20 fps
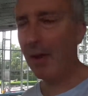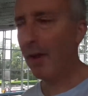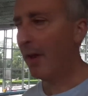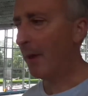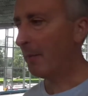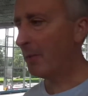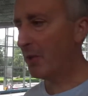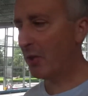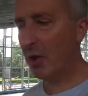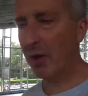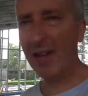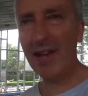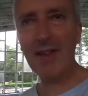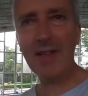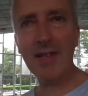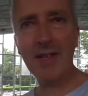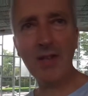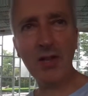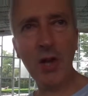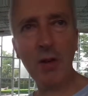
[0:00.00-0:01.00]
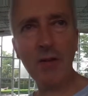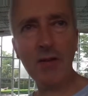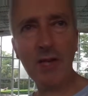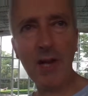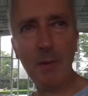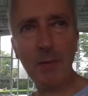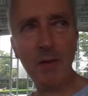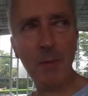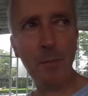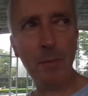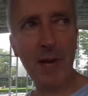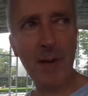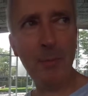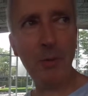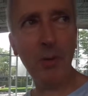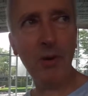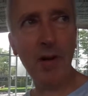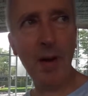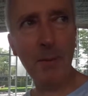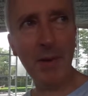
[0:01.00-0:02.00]
But you've got to get this concept of people
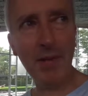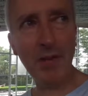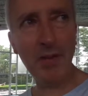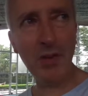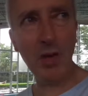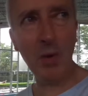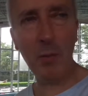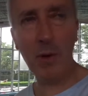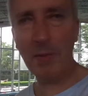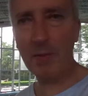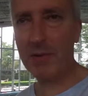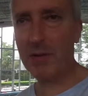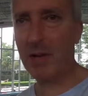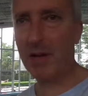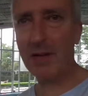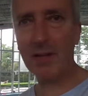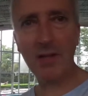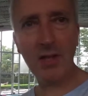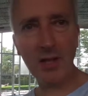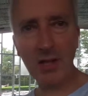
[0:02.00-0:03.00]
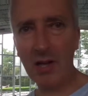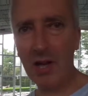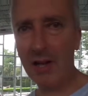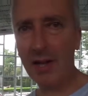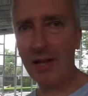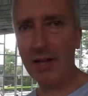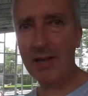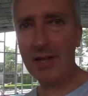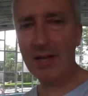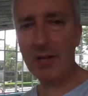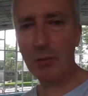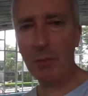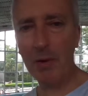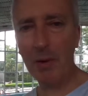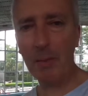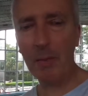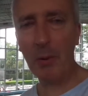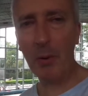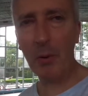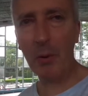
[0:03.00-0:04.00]
coming to your website, just like in this swimming
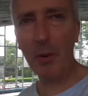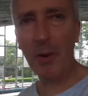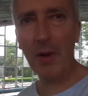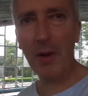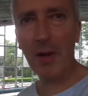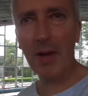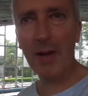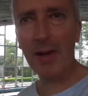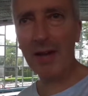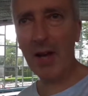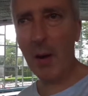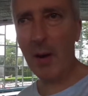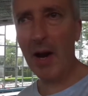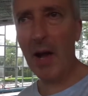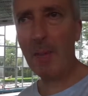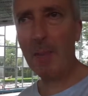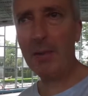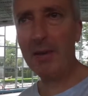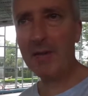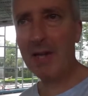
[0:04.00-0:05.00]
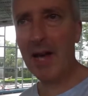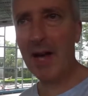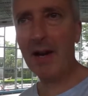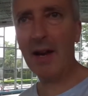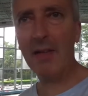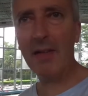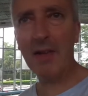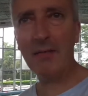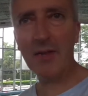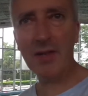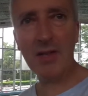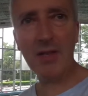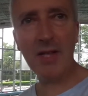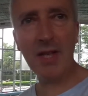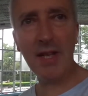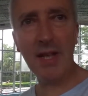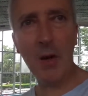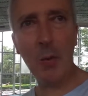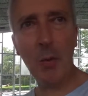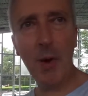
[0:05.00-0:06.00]
pool, they're going up and down and they're
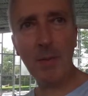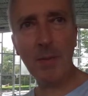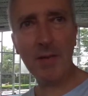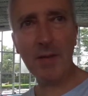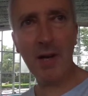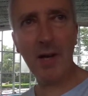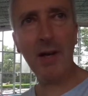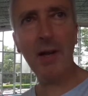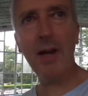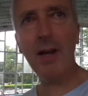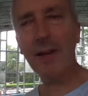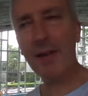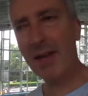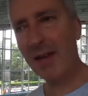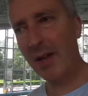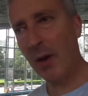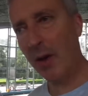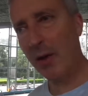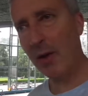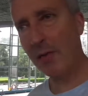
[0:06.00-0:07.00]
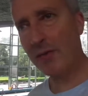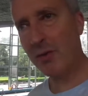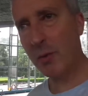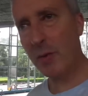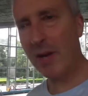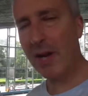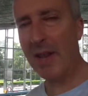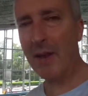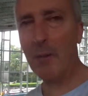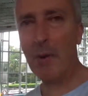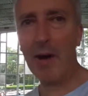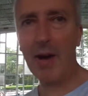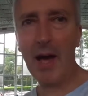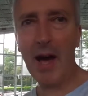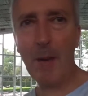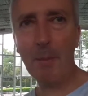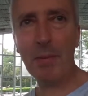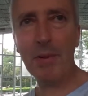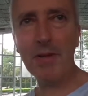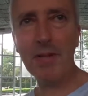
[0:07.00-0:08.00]
visiting your website, then going off to another one,
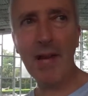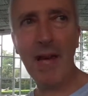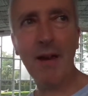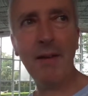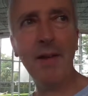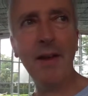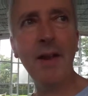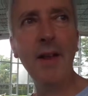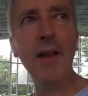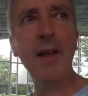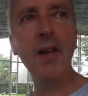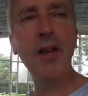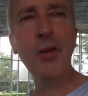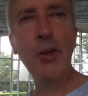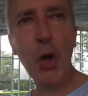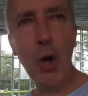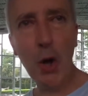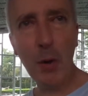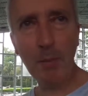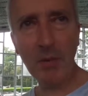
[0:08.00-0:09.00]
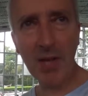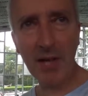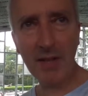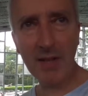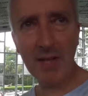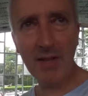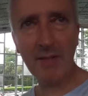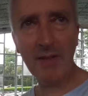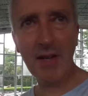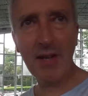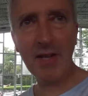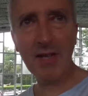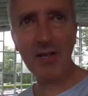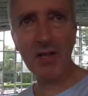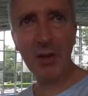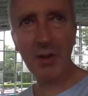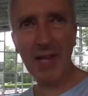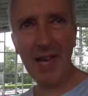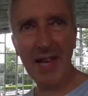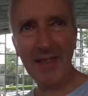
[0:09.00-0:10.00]
up and down. Your objective is
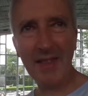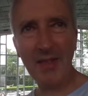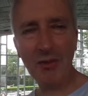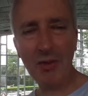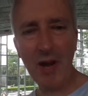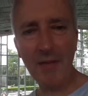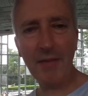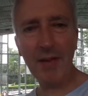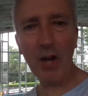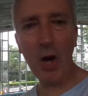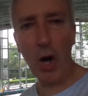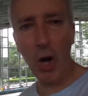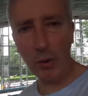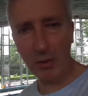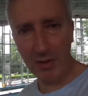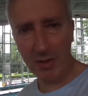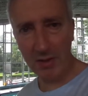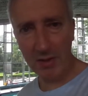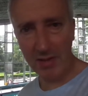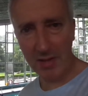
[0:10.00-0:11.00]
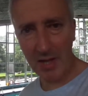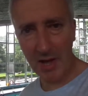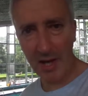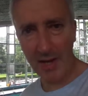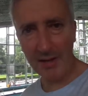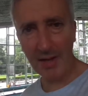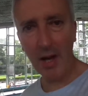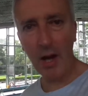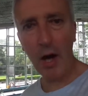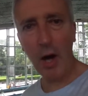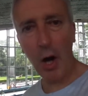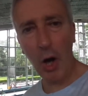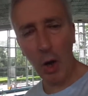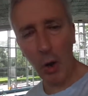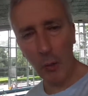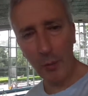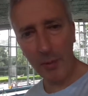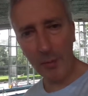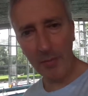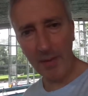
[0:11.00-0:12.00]
to get the traffic onto your site,
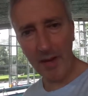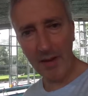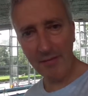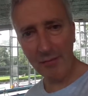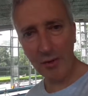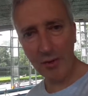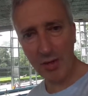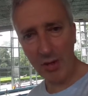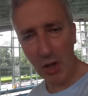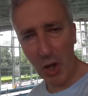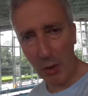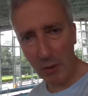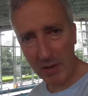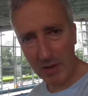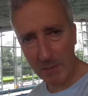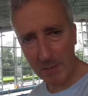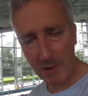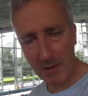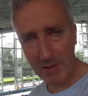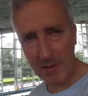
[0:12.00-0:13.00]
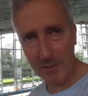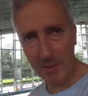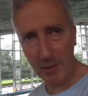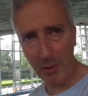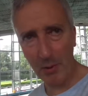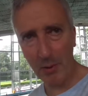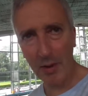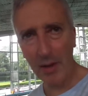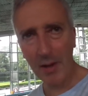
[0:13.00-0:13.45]
hold them there for as long as possible